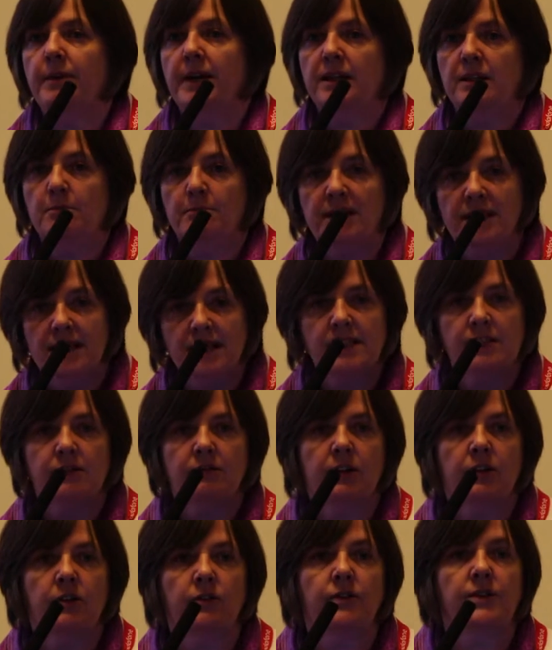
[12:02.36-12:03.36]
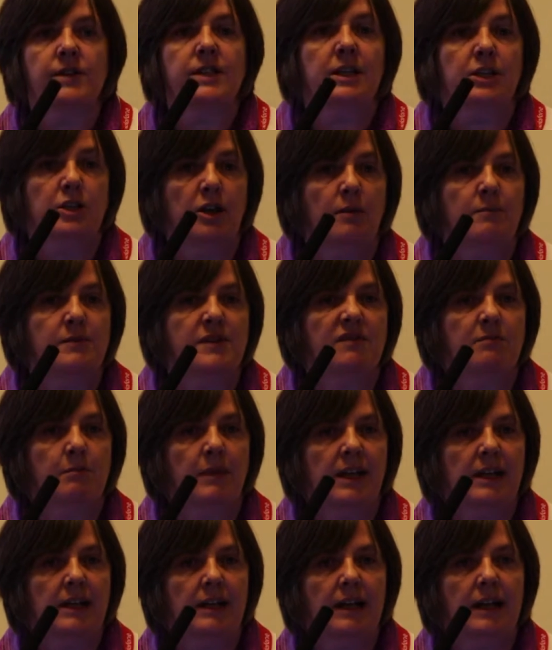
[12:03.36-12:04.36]
by the Minister and others, in terms of
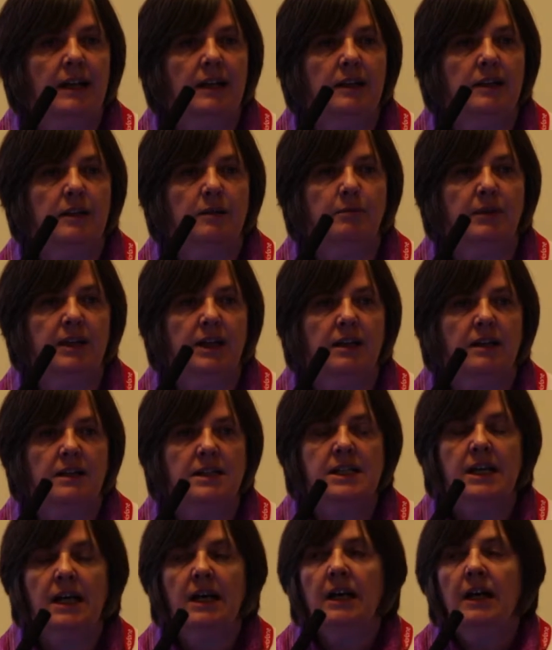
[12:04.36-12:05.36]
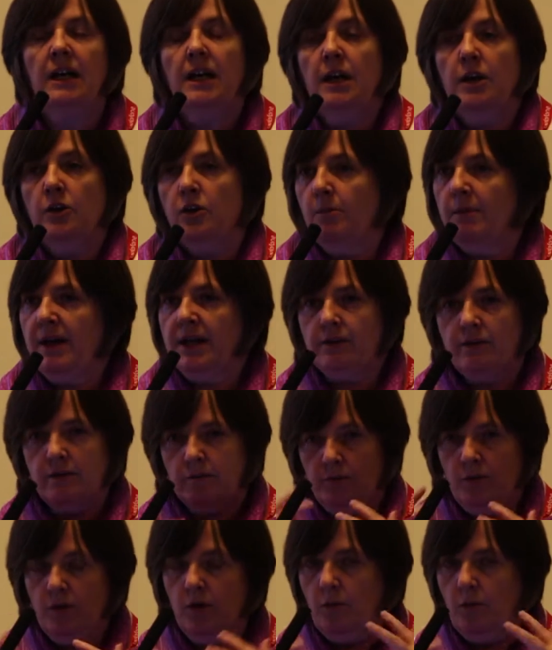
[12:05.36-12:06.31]
mental health, because no matter,